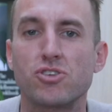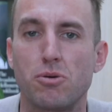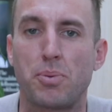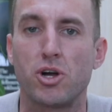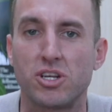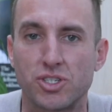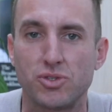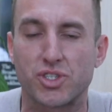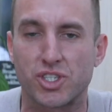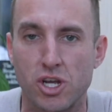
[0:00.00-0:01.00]
your
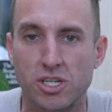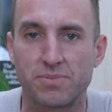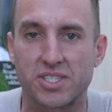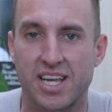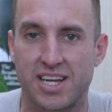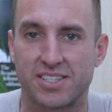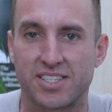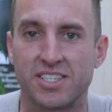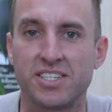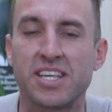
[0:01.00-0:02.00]
personal
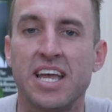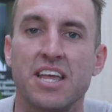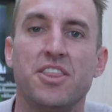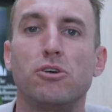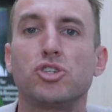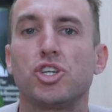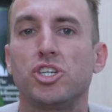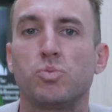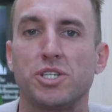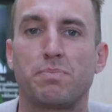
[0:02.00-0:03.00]
circumstances, they'll
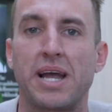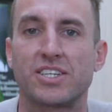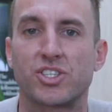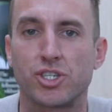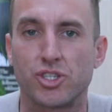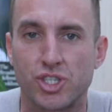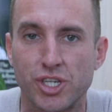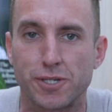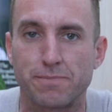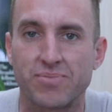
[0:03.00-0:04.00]
choose which bank suits
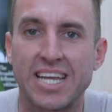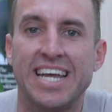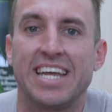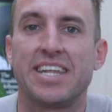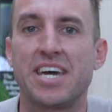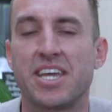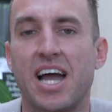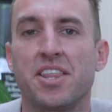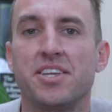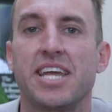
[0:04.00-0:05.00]
you. Now, the
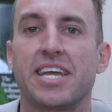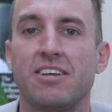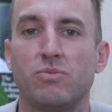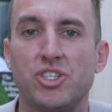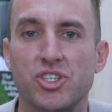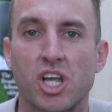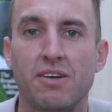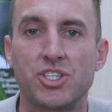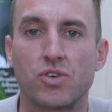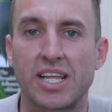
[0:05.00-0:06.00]
other negative with just
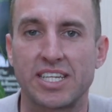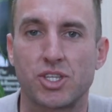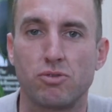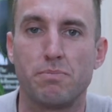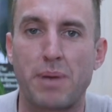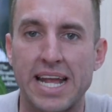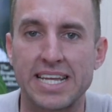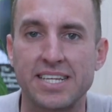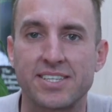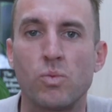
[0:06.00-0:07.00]
going directly to a
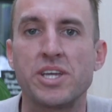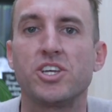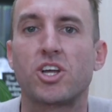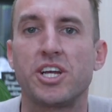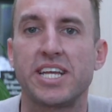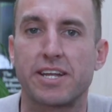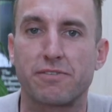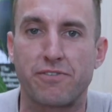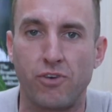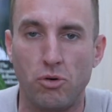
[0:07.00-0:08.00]
bank is that when you go to get a
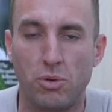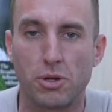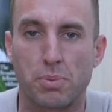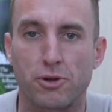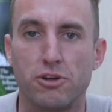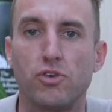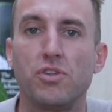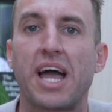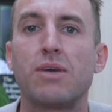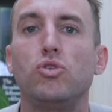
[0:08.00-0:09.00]
formal approval,
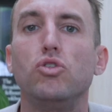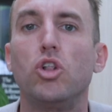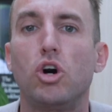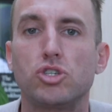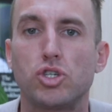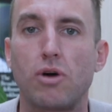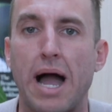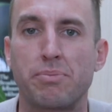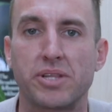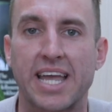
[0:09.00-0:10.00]
they will lodge your
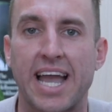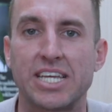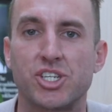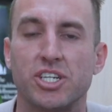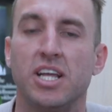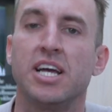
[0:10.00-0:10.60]
application.